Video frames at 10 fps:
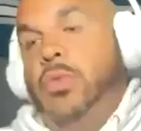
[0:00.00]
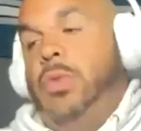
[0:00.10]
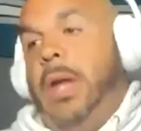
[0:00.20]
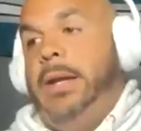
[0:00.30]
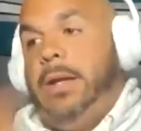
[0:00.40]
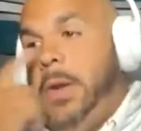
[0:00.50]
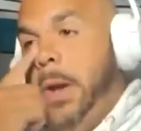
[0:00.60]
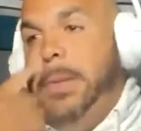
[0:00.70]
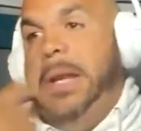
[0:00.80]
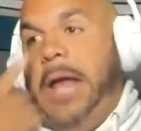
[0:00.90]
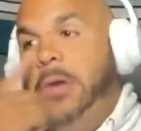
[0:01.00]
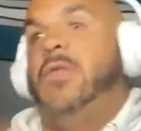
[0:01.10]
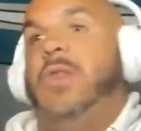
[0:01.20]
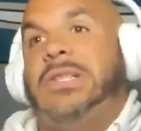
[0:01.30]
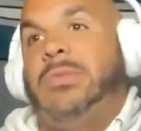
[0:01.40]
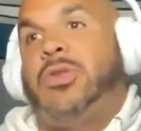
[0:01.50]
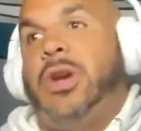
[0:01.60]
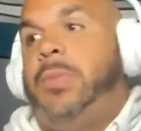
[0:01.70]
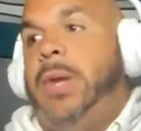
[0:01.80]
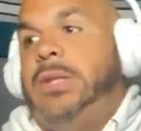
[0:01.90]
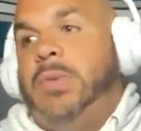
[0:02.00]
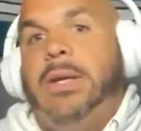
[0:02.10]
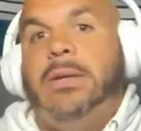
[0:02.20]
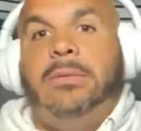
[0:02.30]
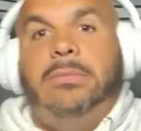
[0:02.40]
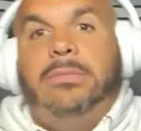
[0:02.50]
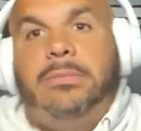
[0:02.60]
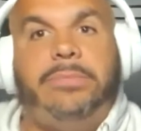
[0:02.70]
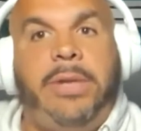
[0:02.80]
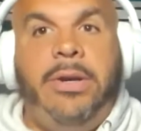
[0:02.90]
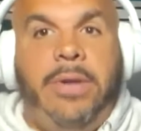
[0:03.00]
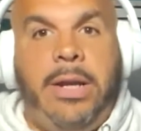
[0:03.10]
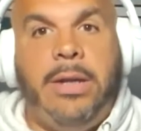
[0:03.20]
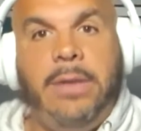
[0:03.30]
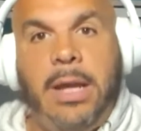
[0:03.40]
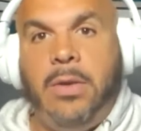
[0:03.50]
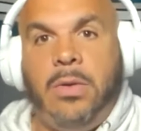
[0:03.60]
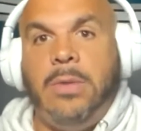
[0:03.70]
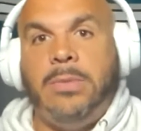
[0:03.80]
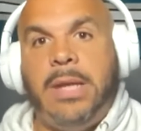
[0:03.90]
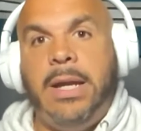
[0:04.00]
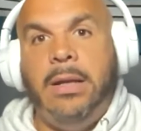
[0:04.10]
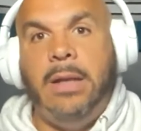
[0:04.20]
that you can run some trick plays with here and there. You know what I'm saying?